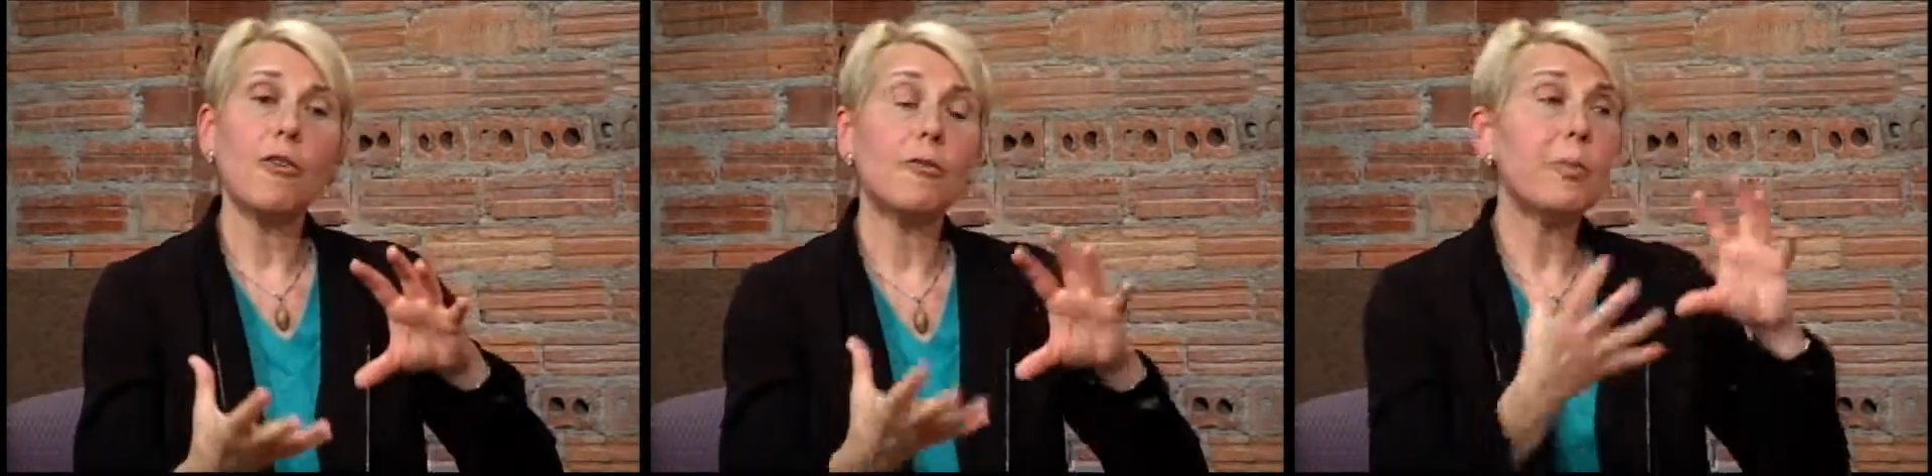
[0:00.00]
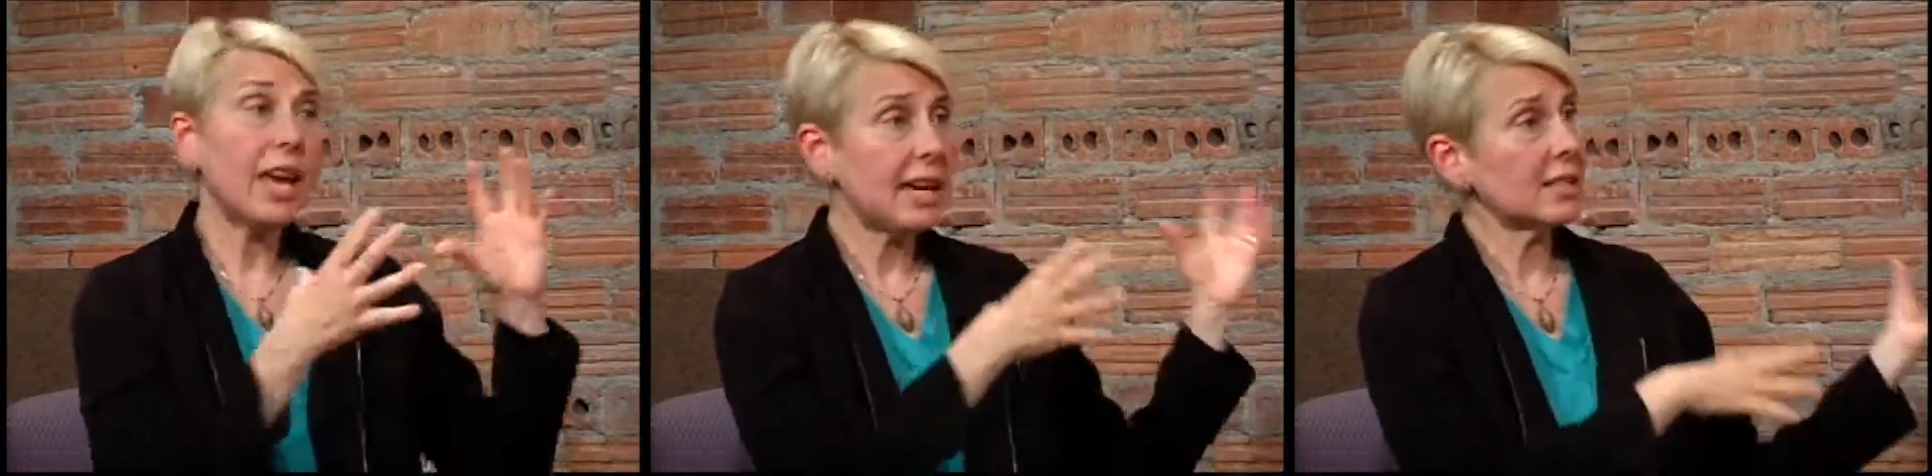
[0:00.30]
of
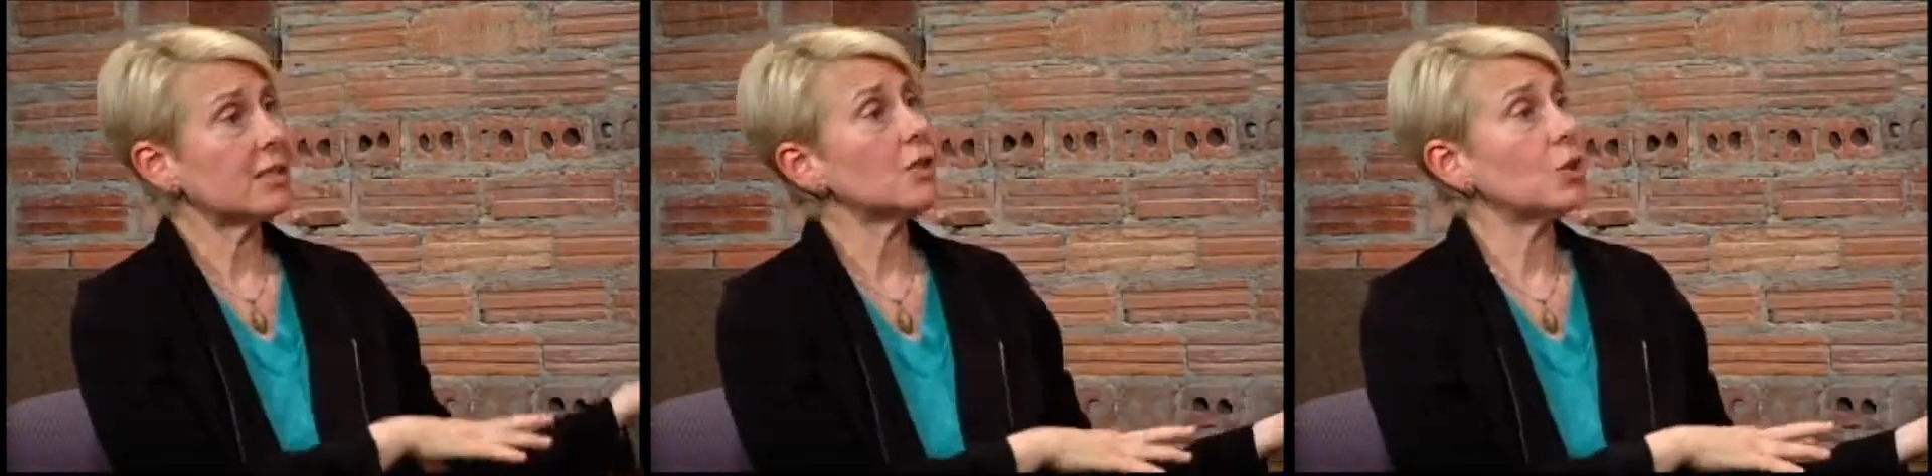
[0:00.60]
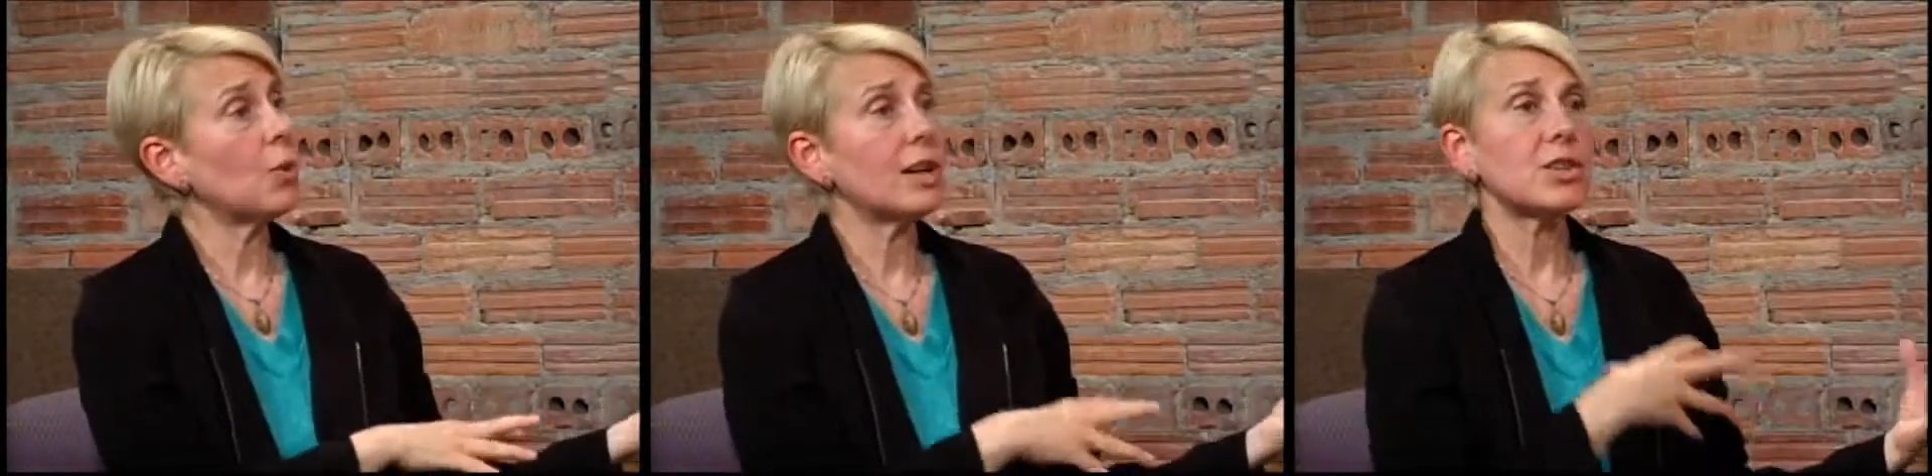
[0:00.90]
past
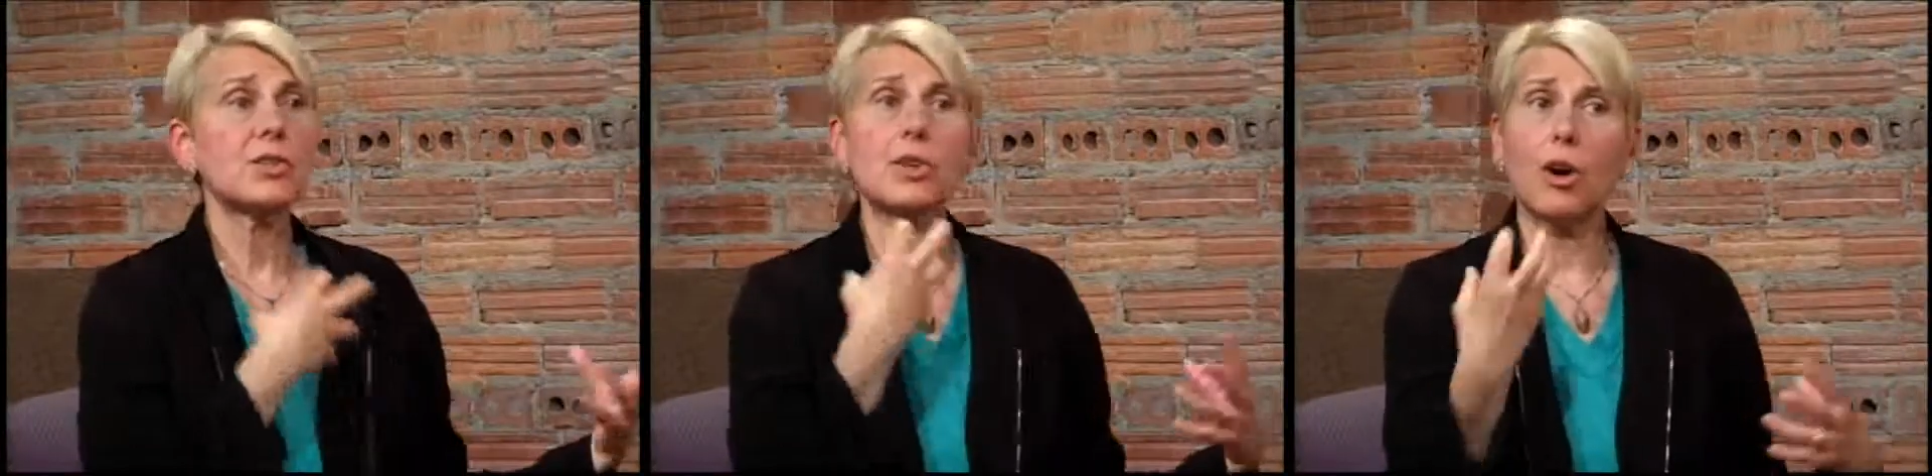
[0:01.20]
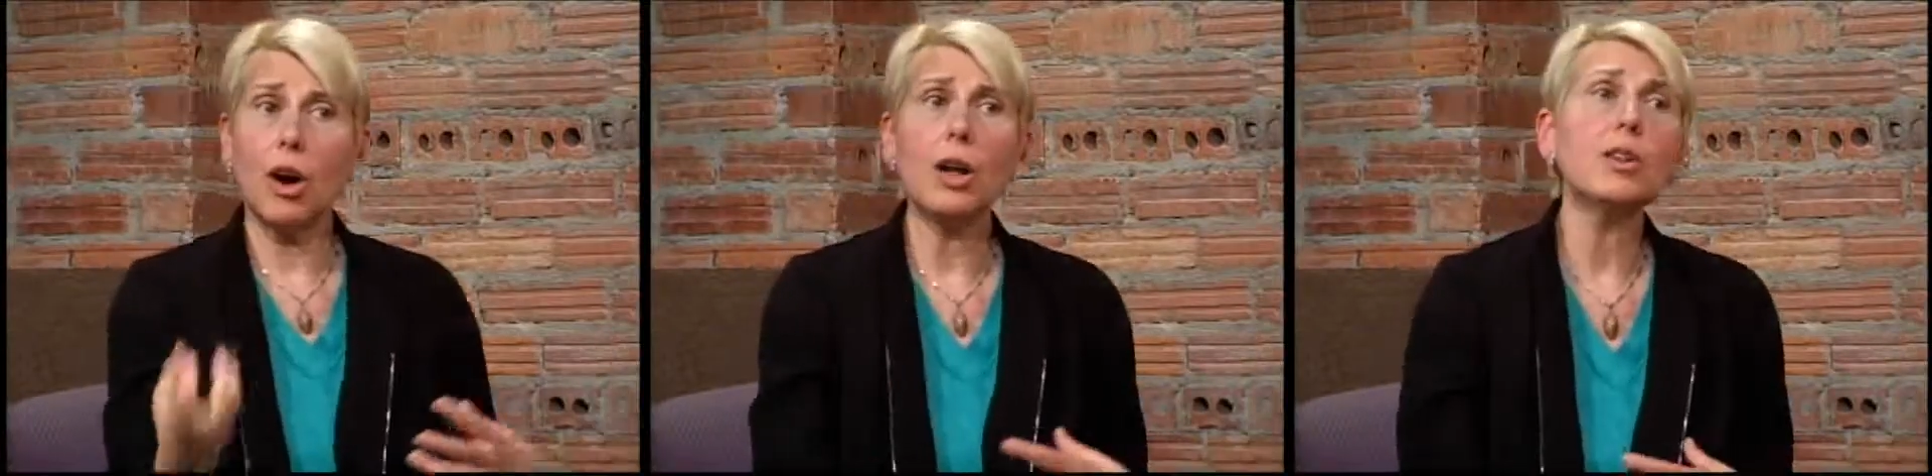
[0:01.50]
situations,
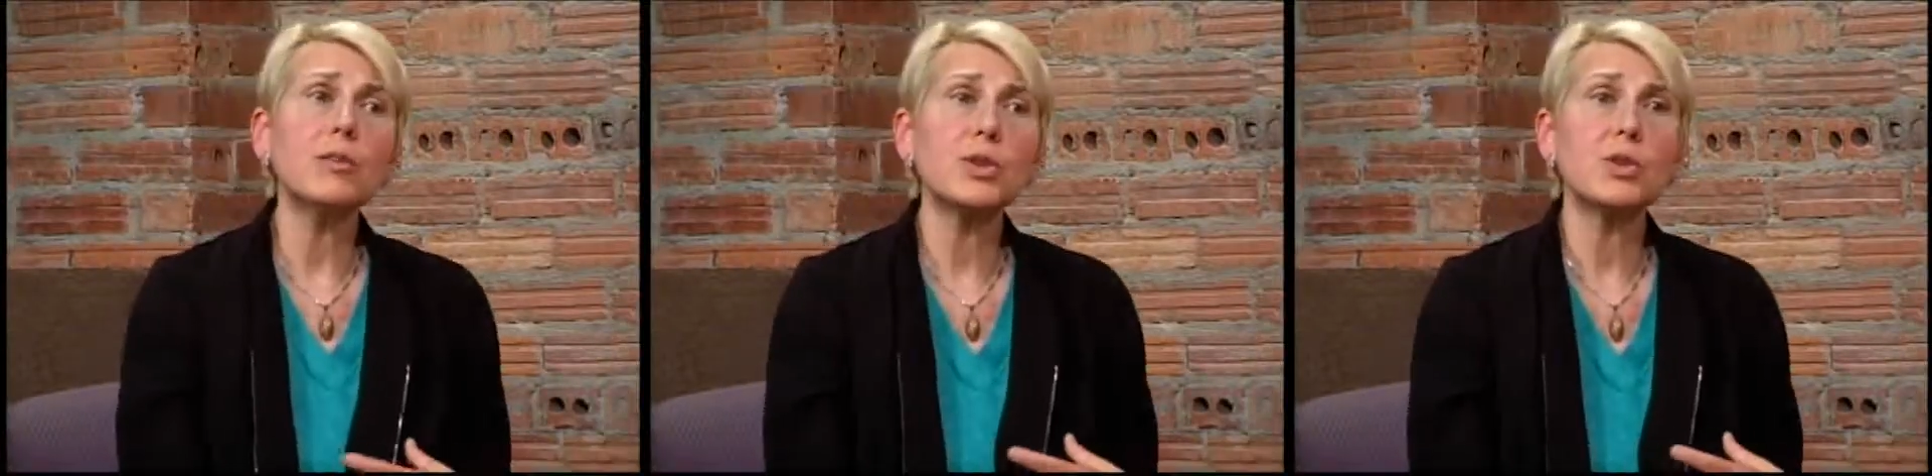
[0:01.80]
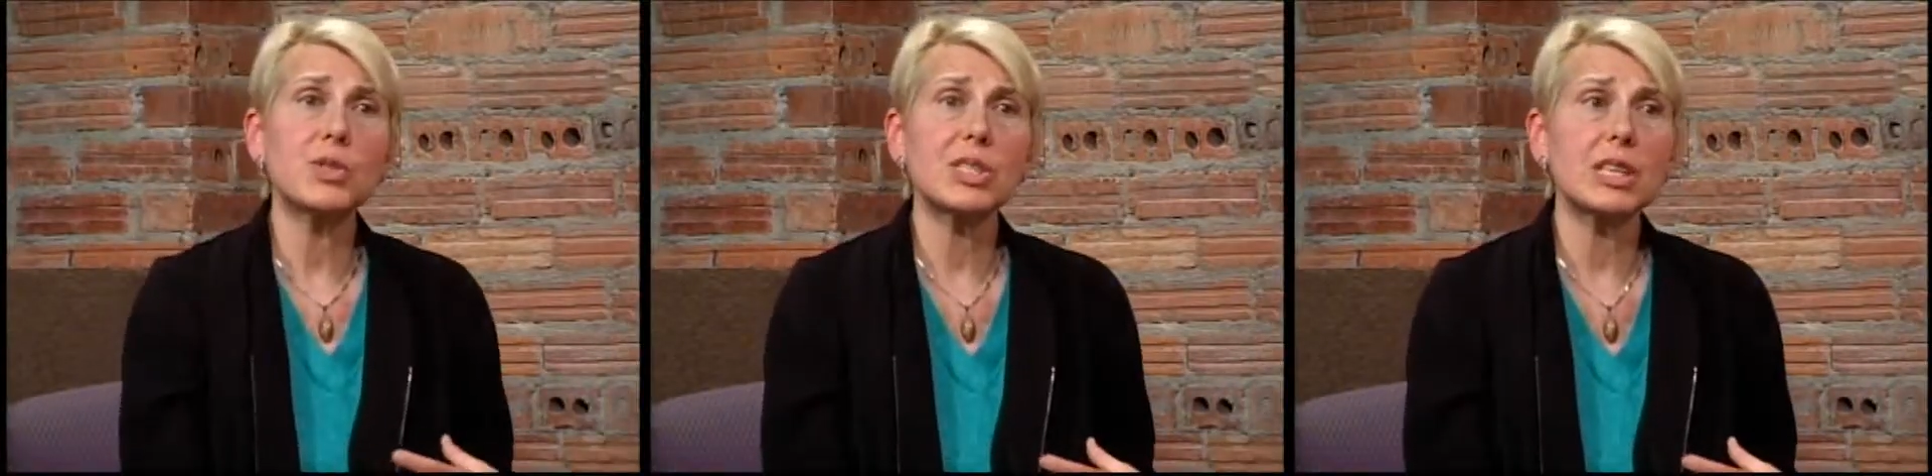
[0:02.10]
all
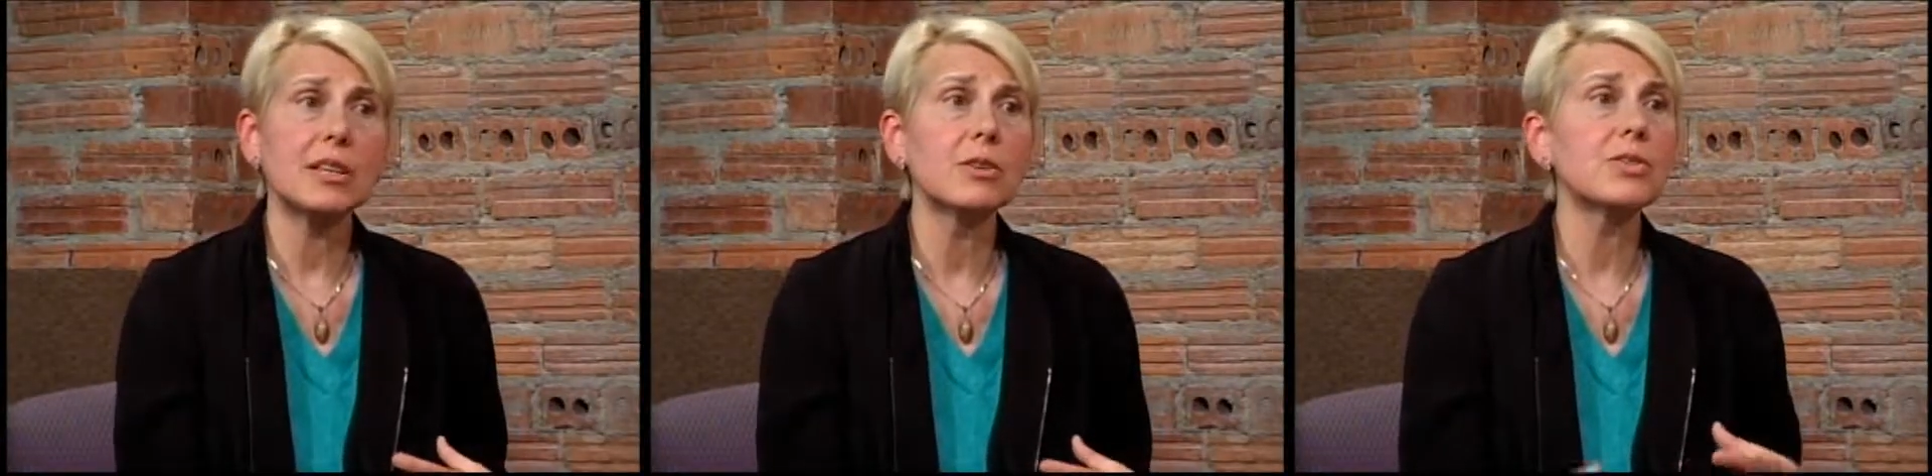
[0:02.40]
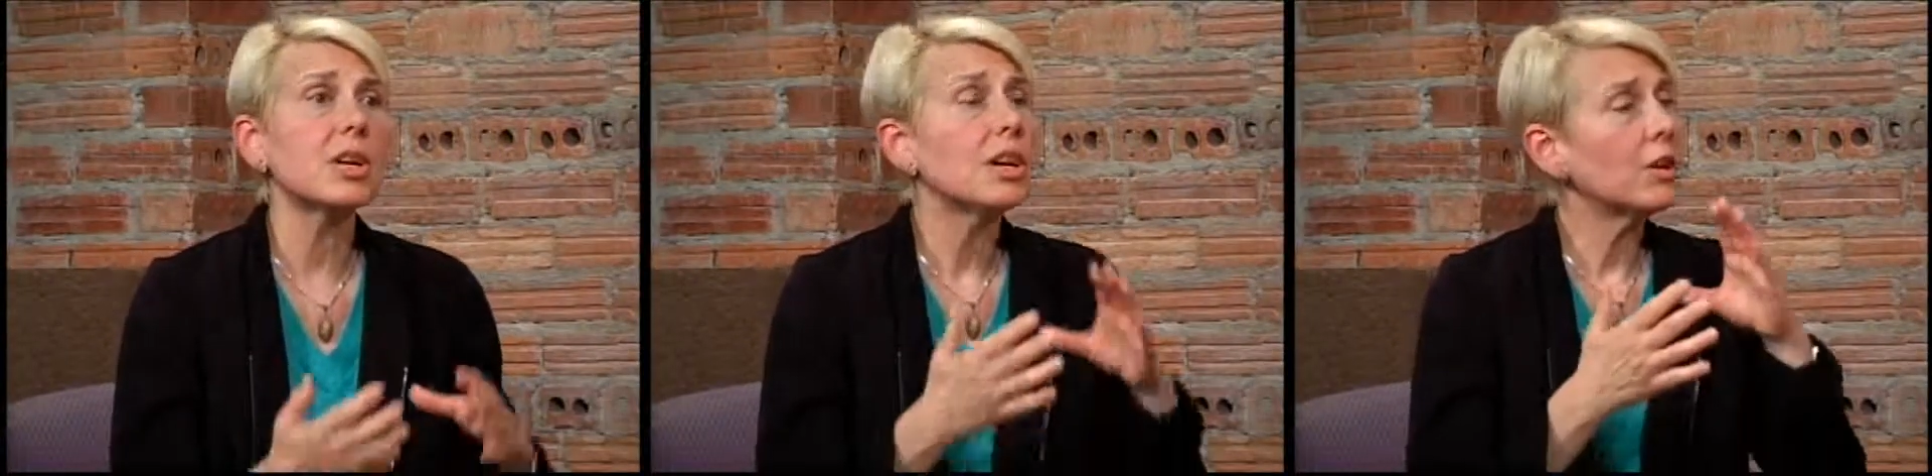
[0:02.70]
of your
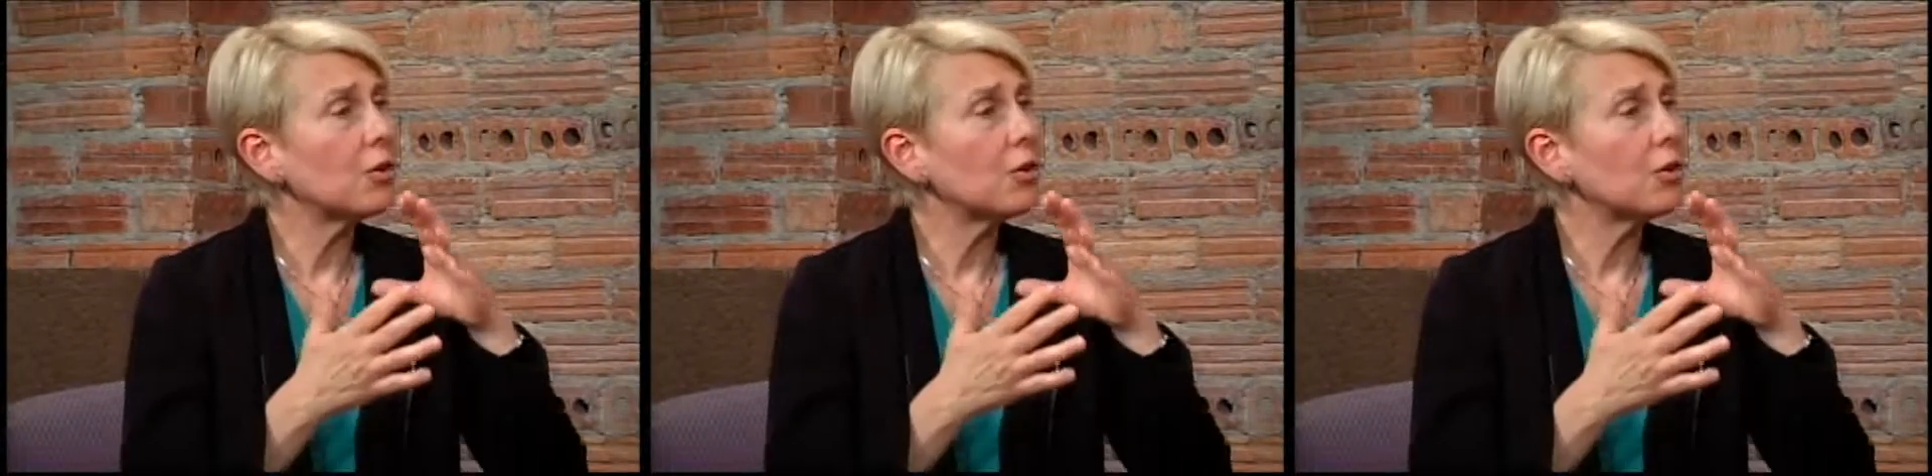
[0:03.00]
skills,